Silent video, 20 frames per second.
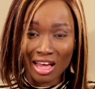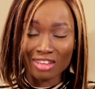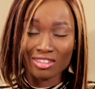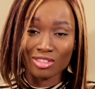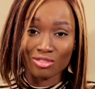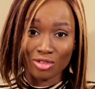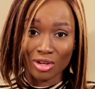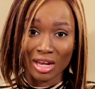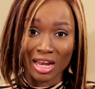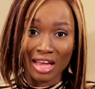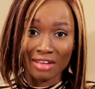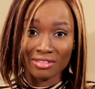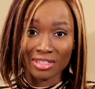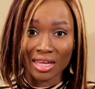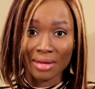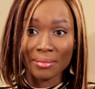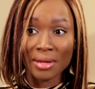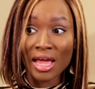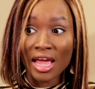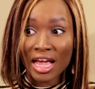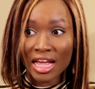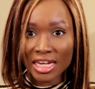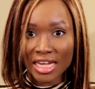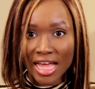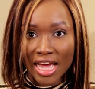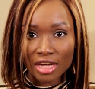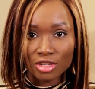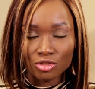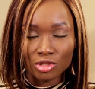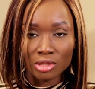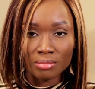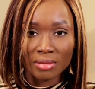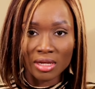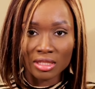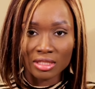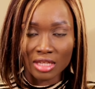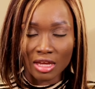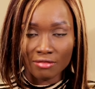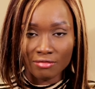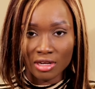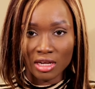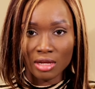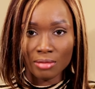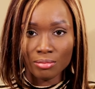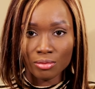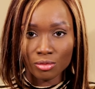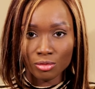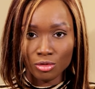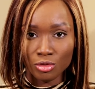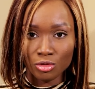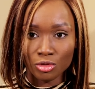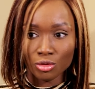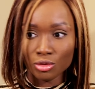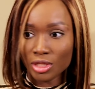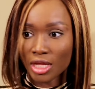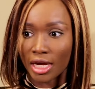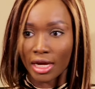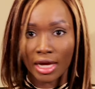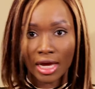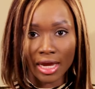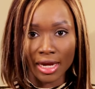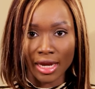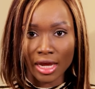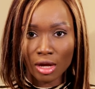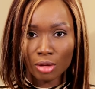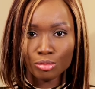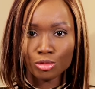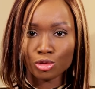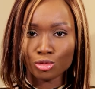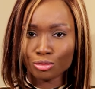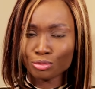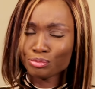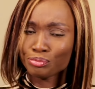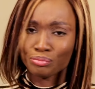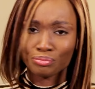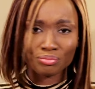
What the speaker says: last for a lifetime, there are treatments available, you know, that can help to